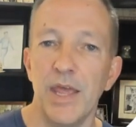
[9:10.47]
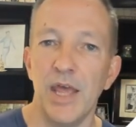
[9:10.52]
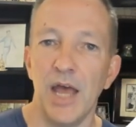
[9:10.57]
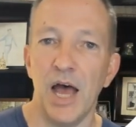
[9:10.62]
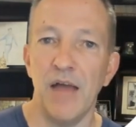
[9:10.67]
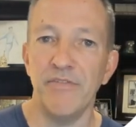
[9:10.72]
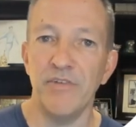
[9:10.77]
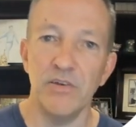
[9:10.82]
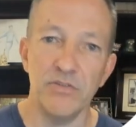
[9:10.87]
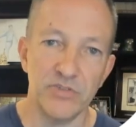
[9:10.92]

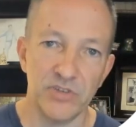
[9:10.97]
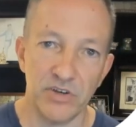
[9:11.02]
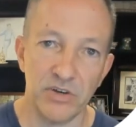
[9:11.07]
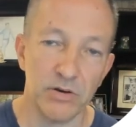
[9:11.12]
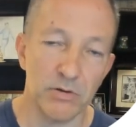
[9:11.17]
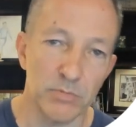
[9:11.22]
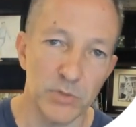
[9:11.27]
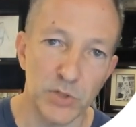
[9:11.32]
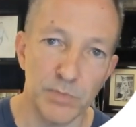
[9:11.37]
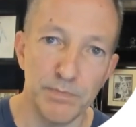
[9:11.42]
I've used the
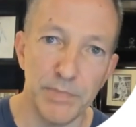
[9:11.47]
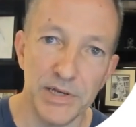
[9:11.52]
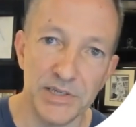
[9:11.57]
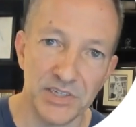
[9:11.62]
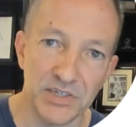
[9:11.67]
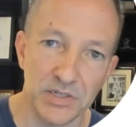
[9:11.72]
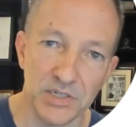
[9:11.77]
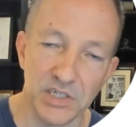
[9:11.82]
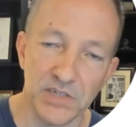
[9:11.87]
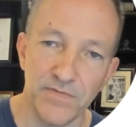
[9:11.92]
terms
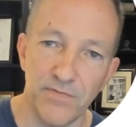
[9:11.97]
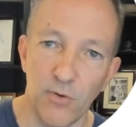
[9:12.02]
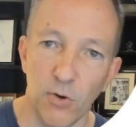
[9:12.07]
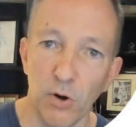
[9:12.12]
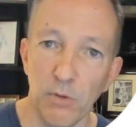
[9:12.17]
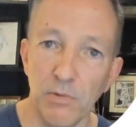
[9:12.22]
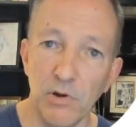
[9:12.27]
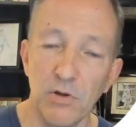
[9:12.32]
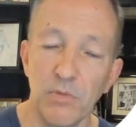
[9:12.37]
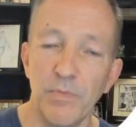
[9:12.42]
business
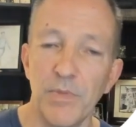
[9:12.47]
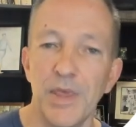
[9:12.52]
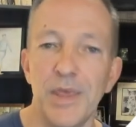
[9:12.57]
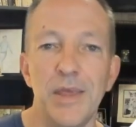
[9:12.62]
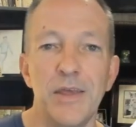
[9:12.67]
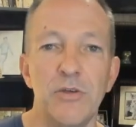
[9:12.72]
formal.